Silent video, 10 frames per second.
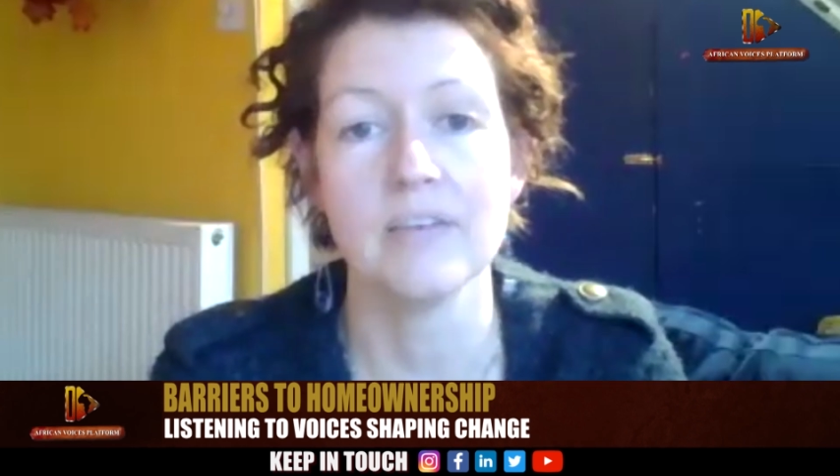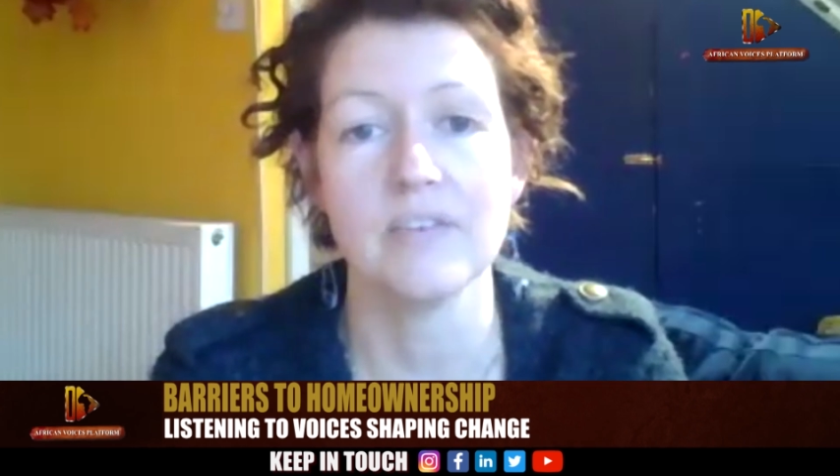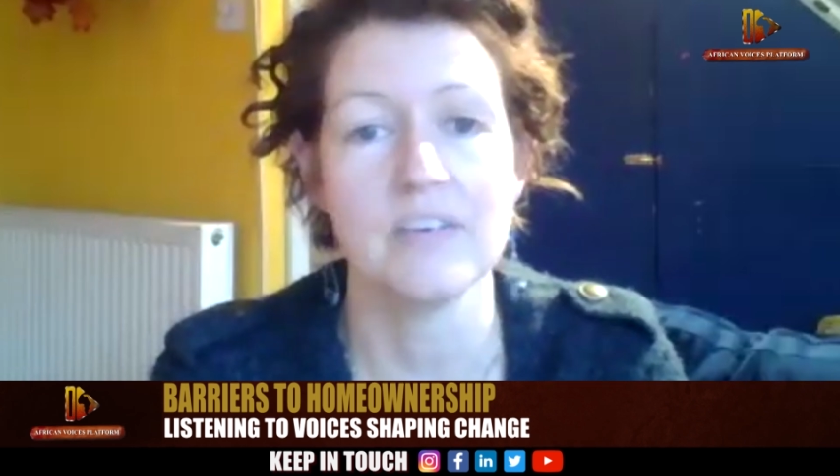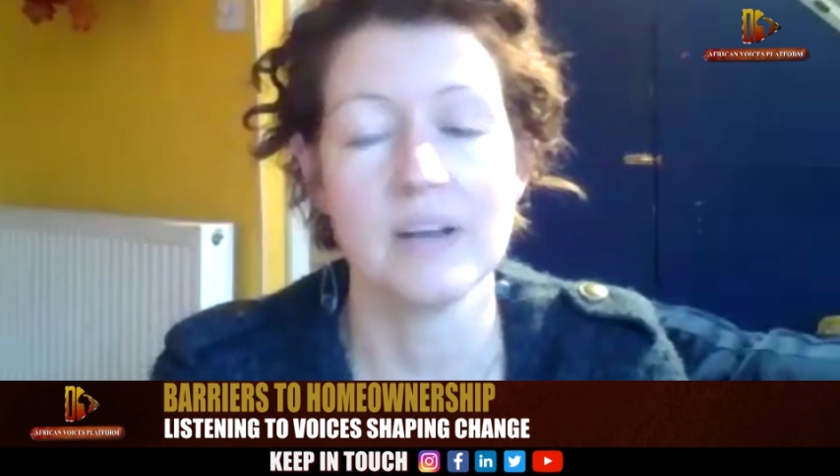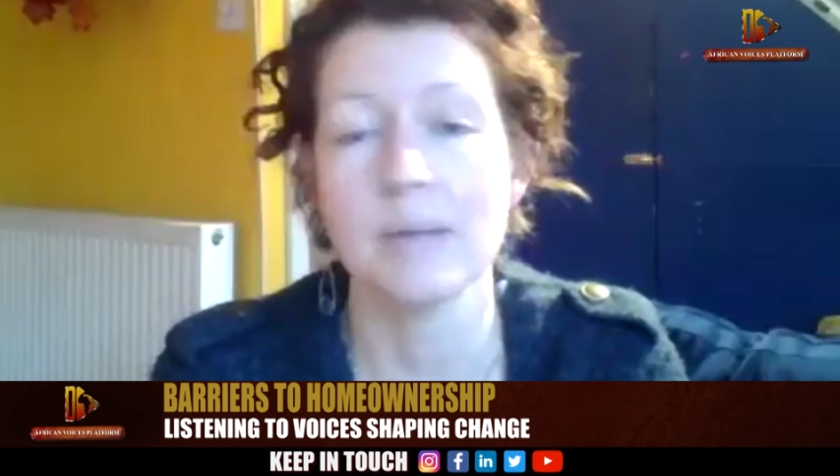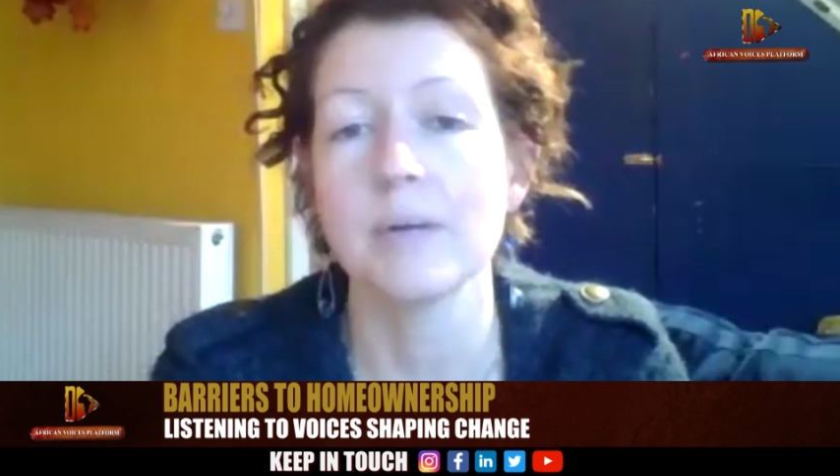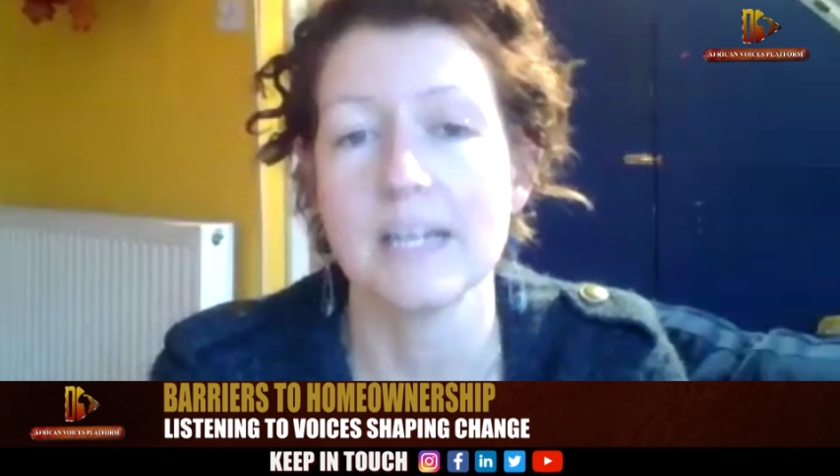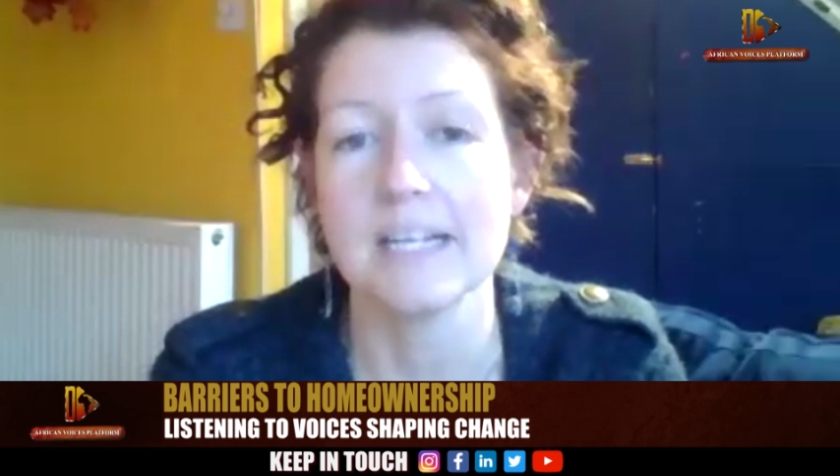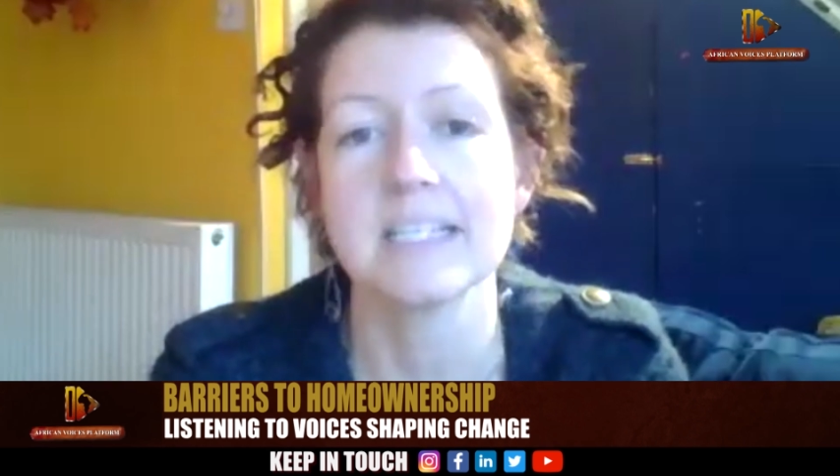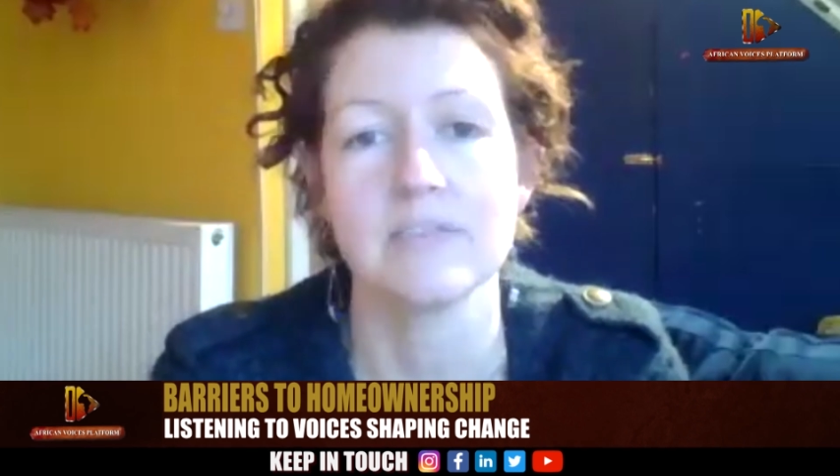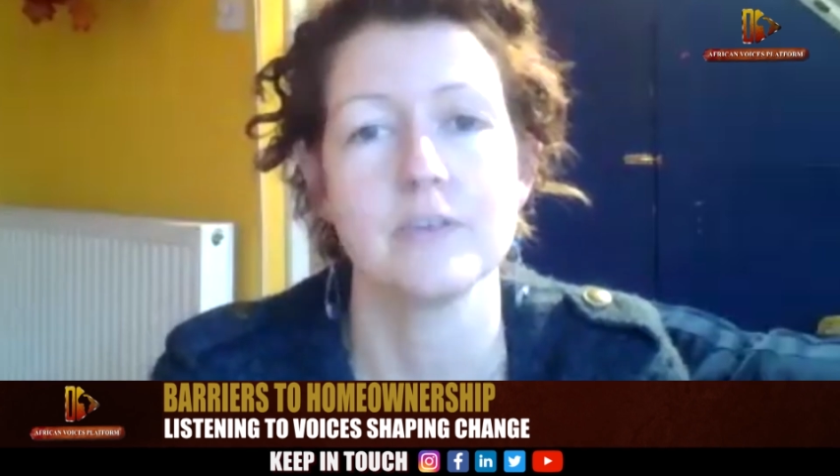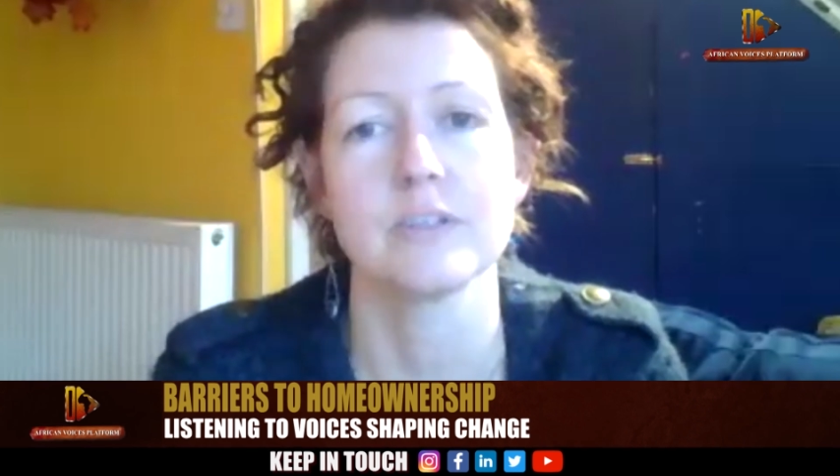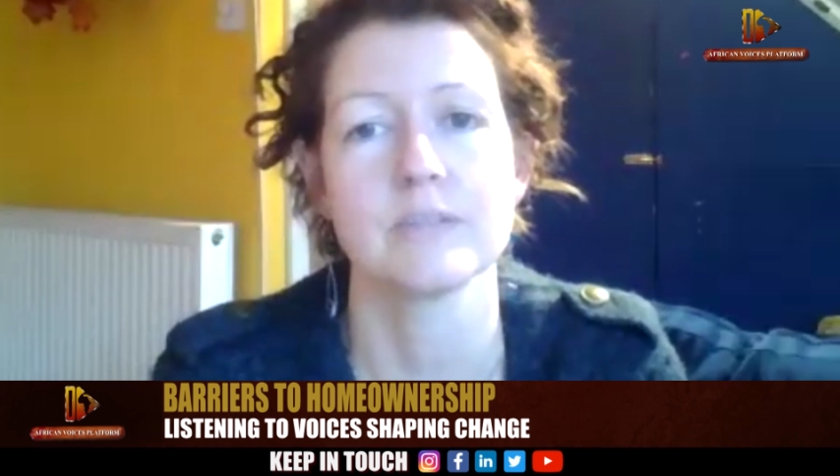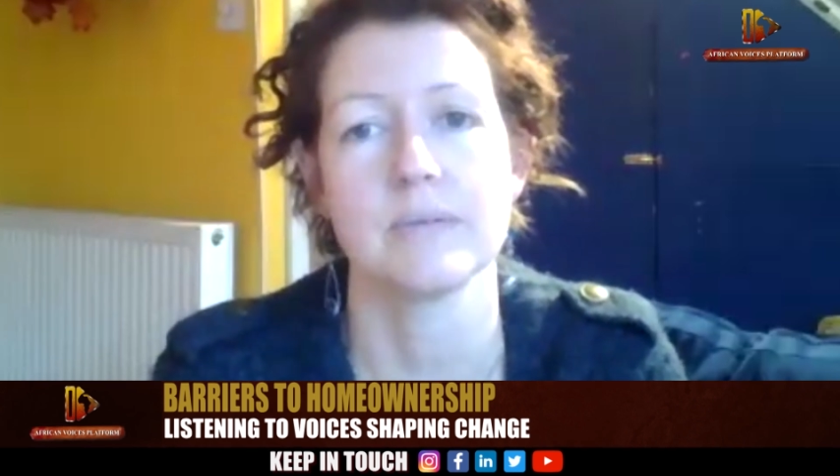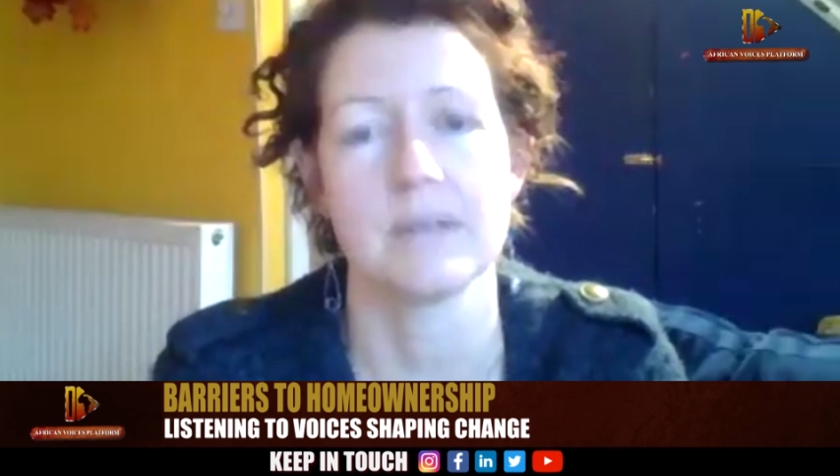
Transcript: if anybody listening feels